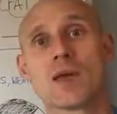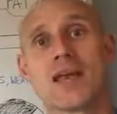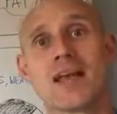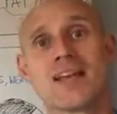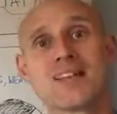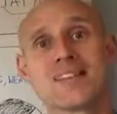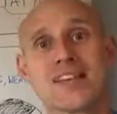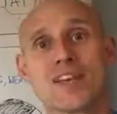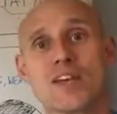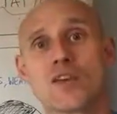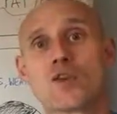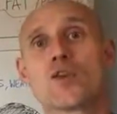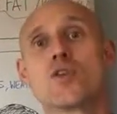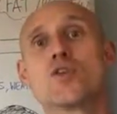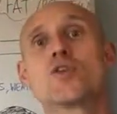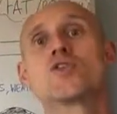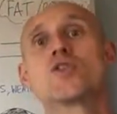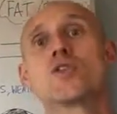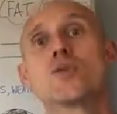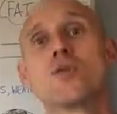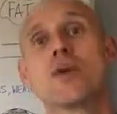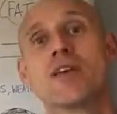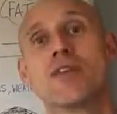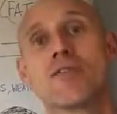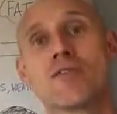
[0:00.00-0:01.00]
is it good
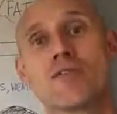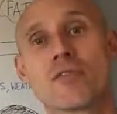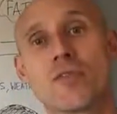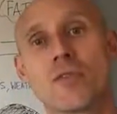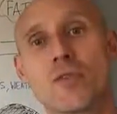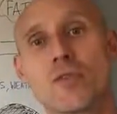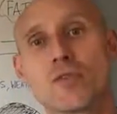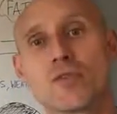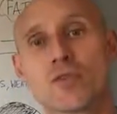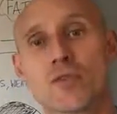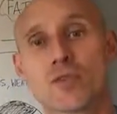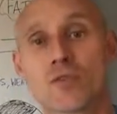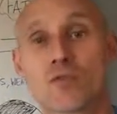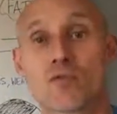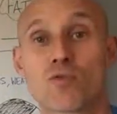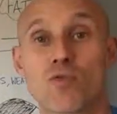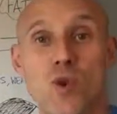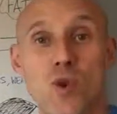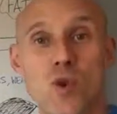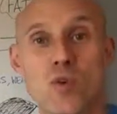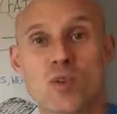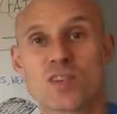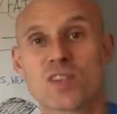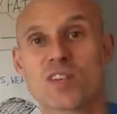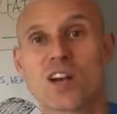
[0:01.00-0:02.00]
to eat foods on the
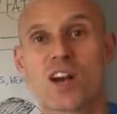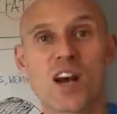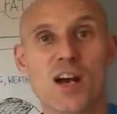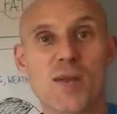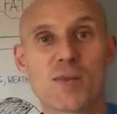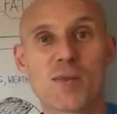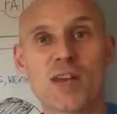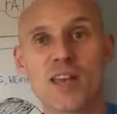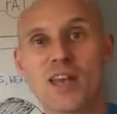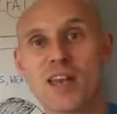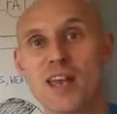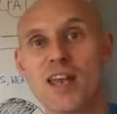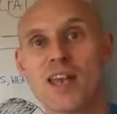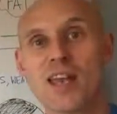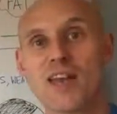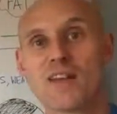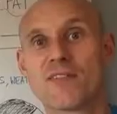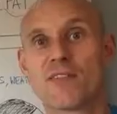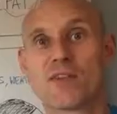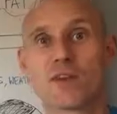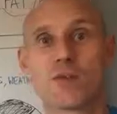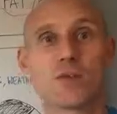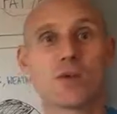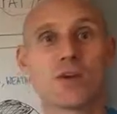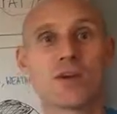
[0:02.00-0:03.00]
wrong time of year
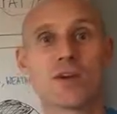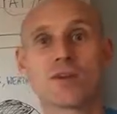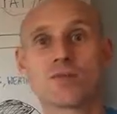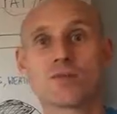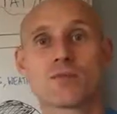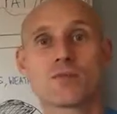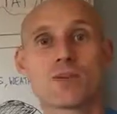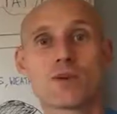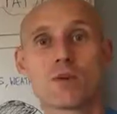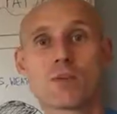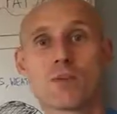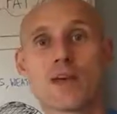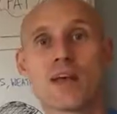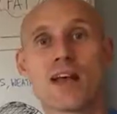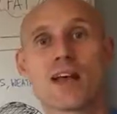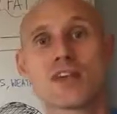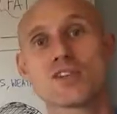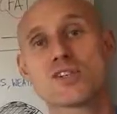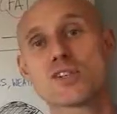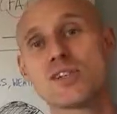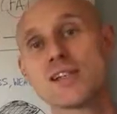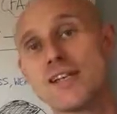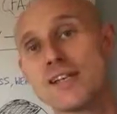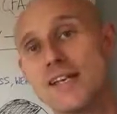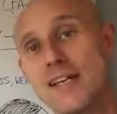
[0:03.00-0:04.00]
that we
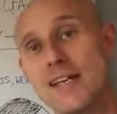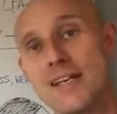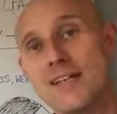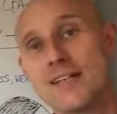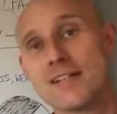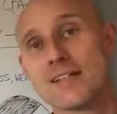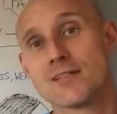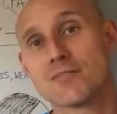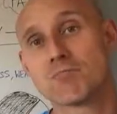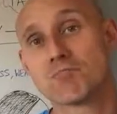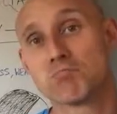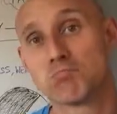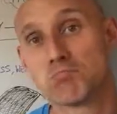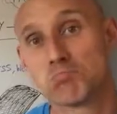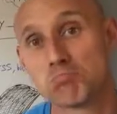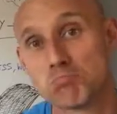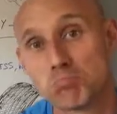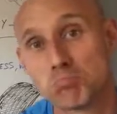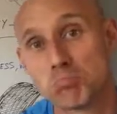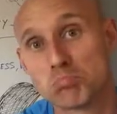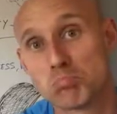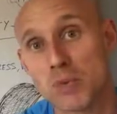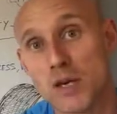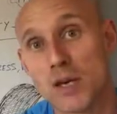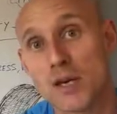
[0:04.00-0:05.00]
actually need?
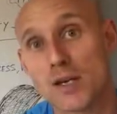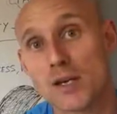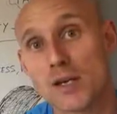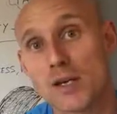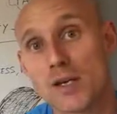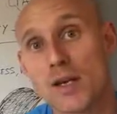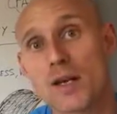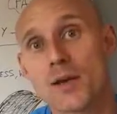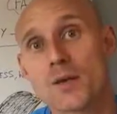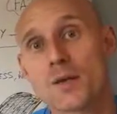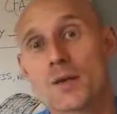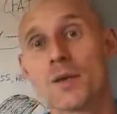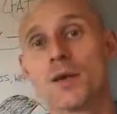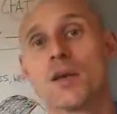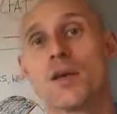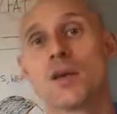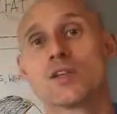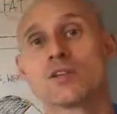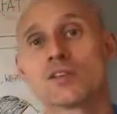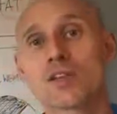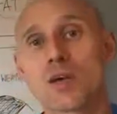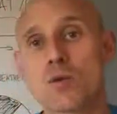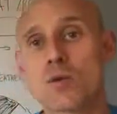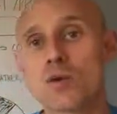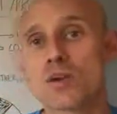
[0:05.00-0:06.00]
I don't know.
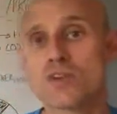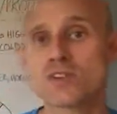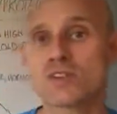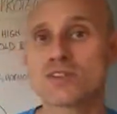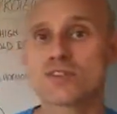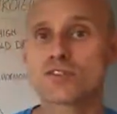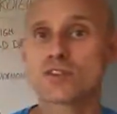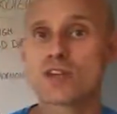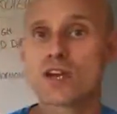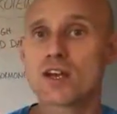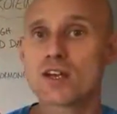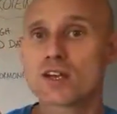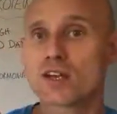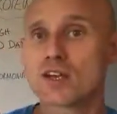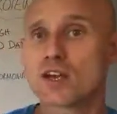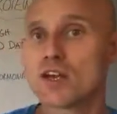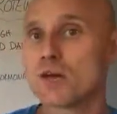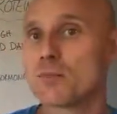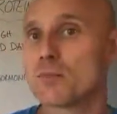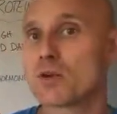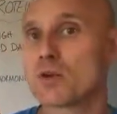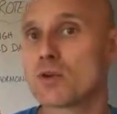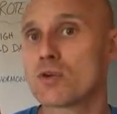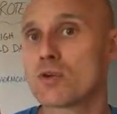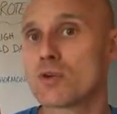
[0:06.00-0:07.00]
So I want to just kind of
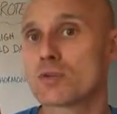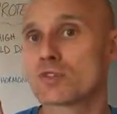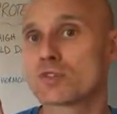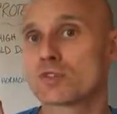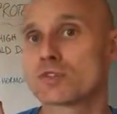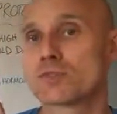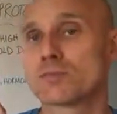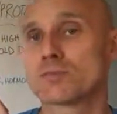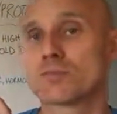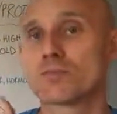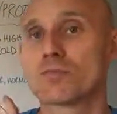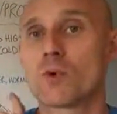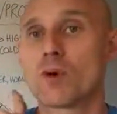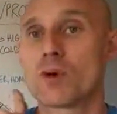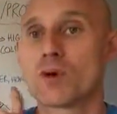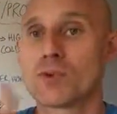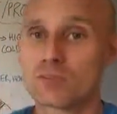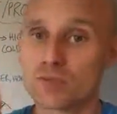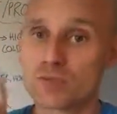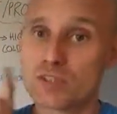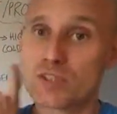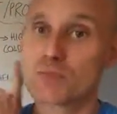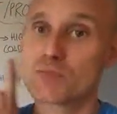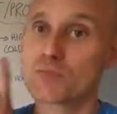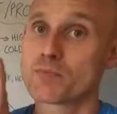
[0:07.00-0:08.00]
come across
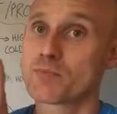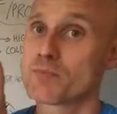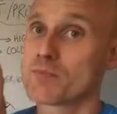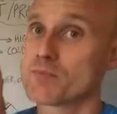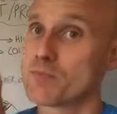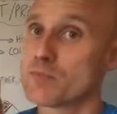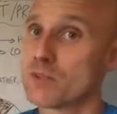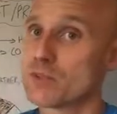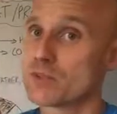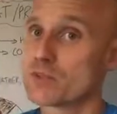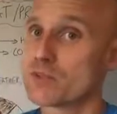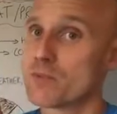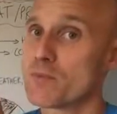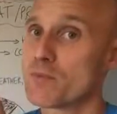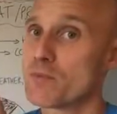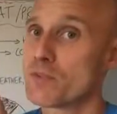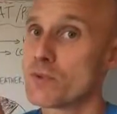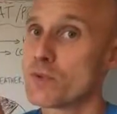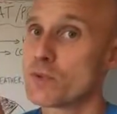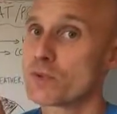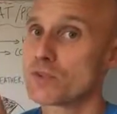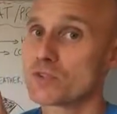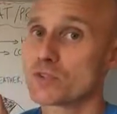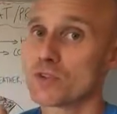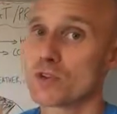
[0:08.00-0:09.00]
just put some
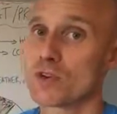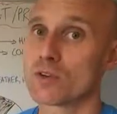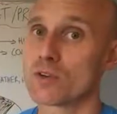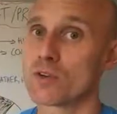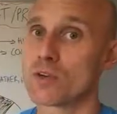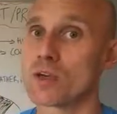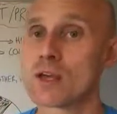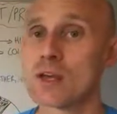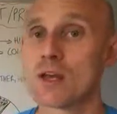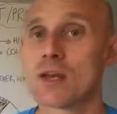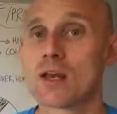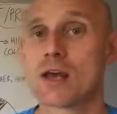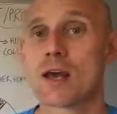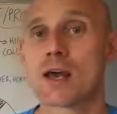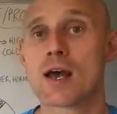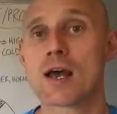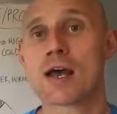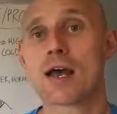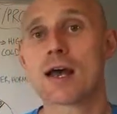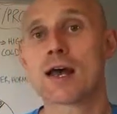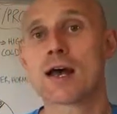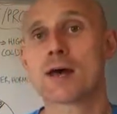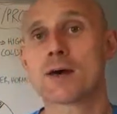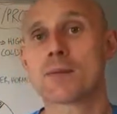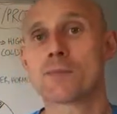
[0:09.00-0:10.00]
thoughts on
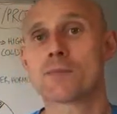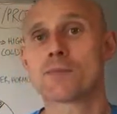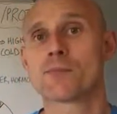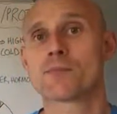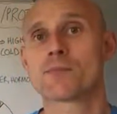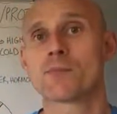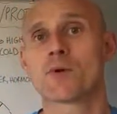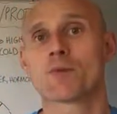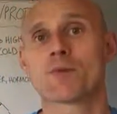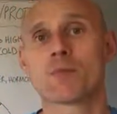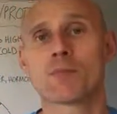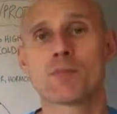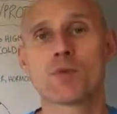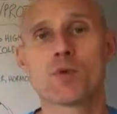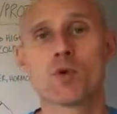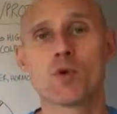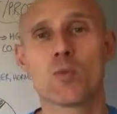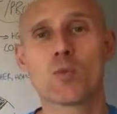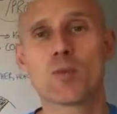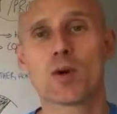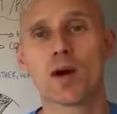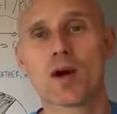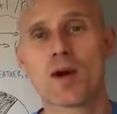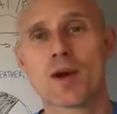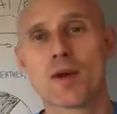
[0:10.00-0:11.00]
the
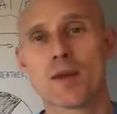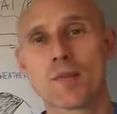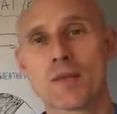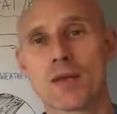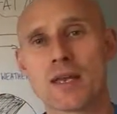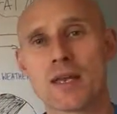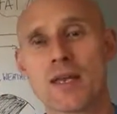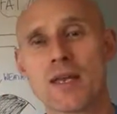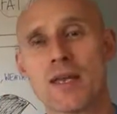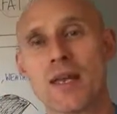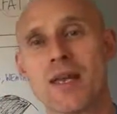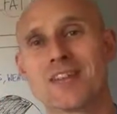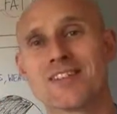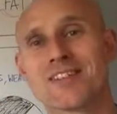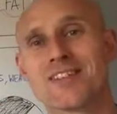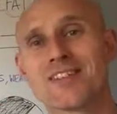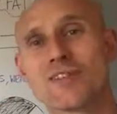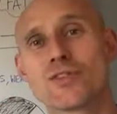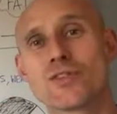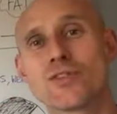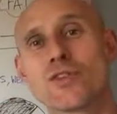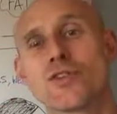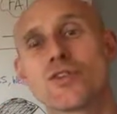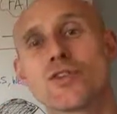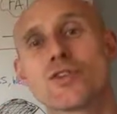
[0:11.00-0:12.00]
board behind me,
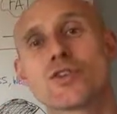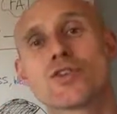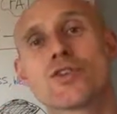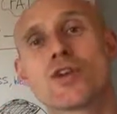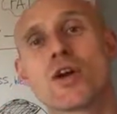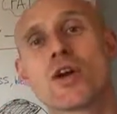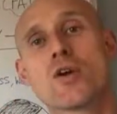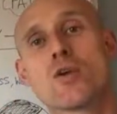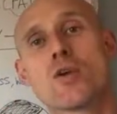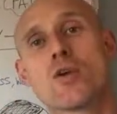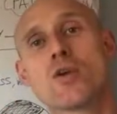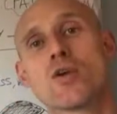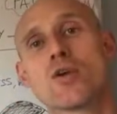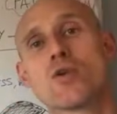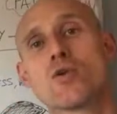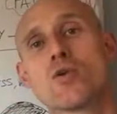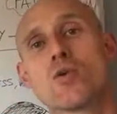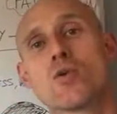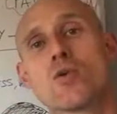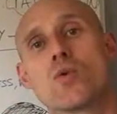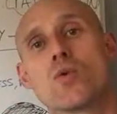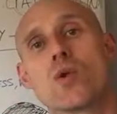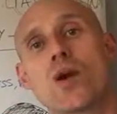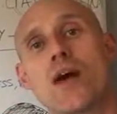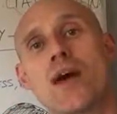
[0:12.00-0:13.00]
just to show
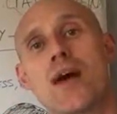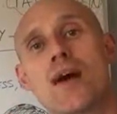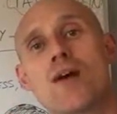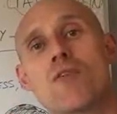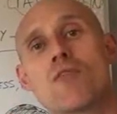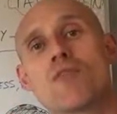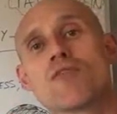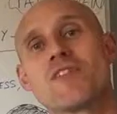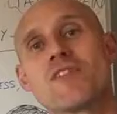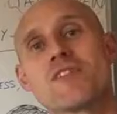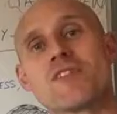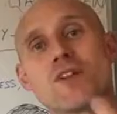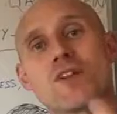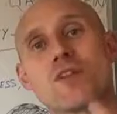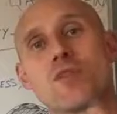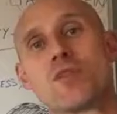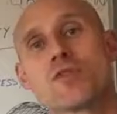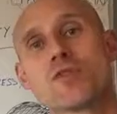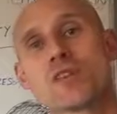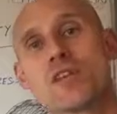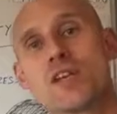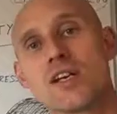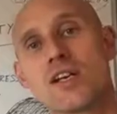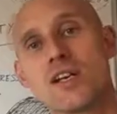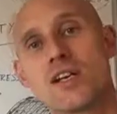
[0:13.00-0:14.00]
you how
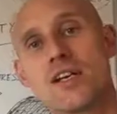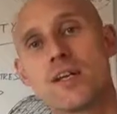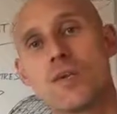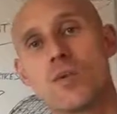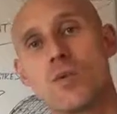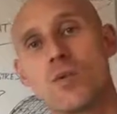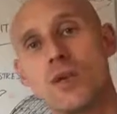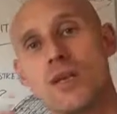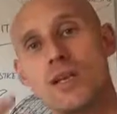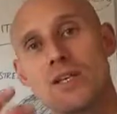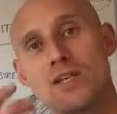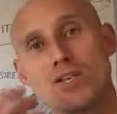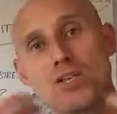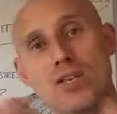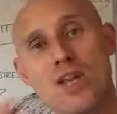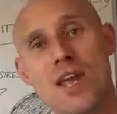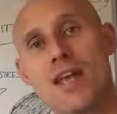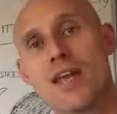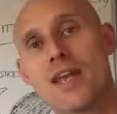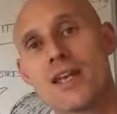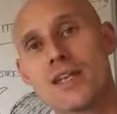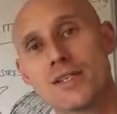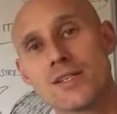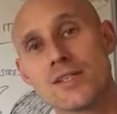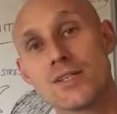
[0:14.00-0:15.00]
physiologically we
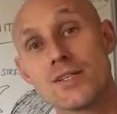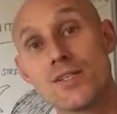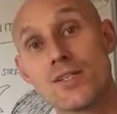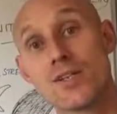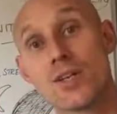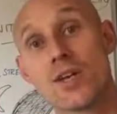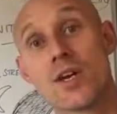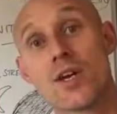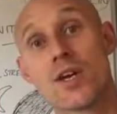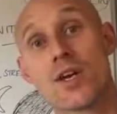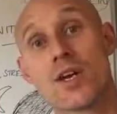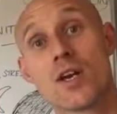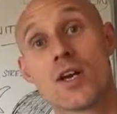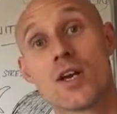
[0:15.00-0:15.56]
change